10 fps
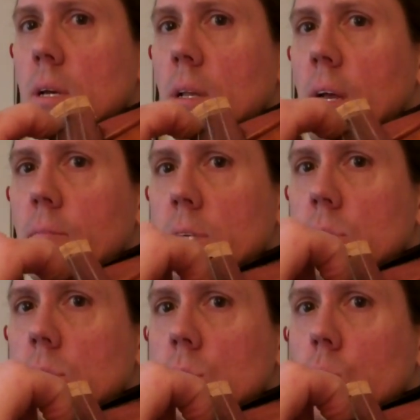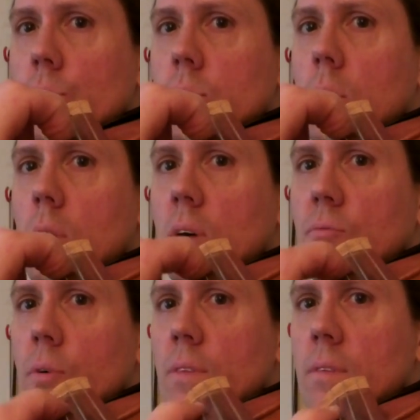A lot of my students will start
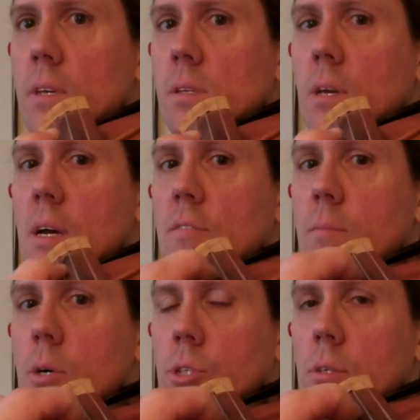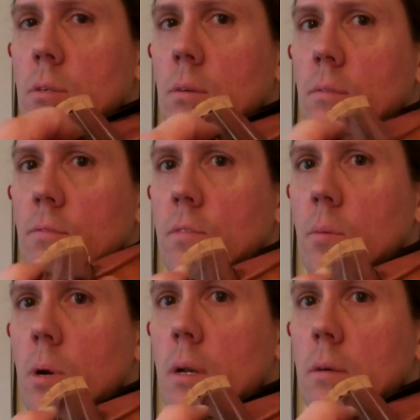off with this kind of motion for
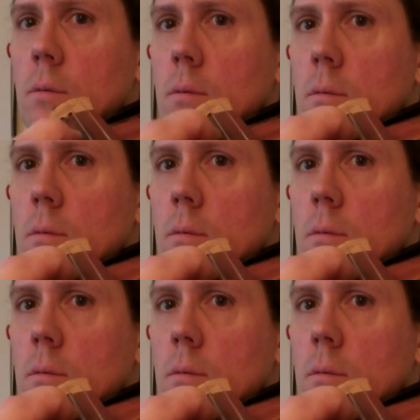vibrato,